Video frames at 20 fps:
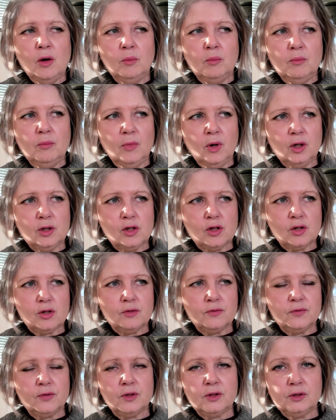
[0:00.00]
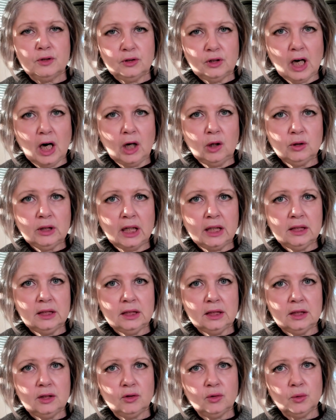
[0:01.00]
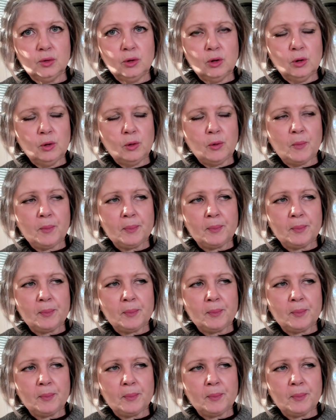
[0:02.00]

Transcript: much further down I need to go